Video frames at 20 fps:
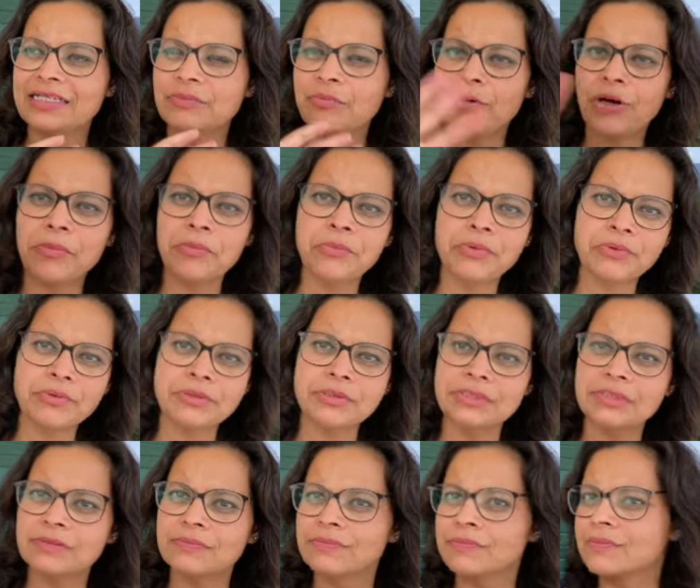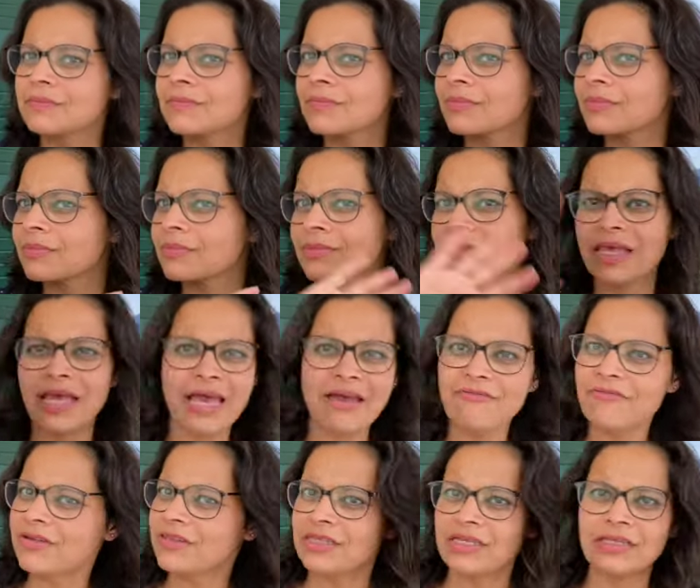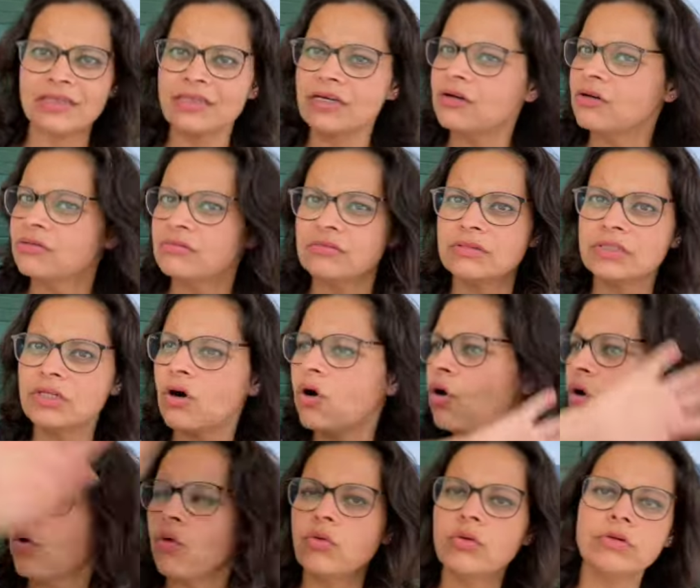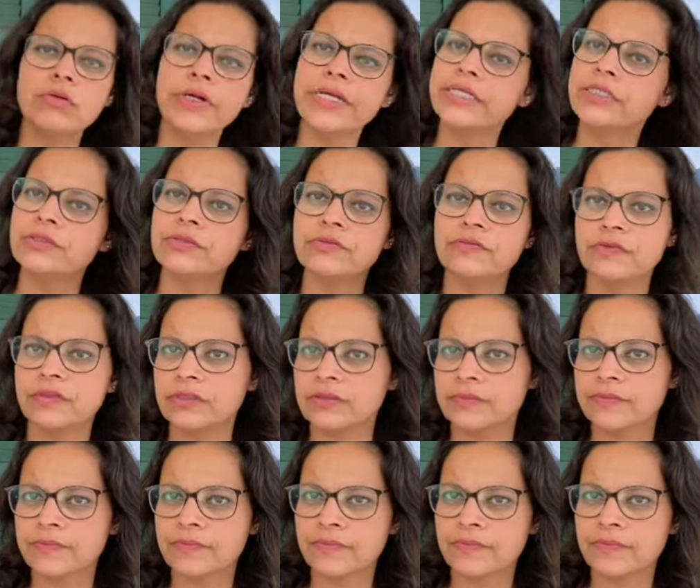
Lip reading: brambles and everything, the whole range of it.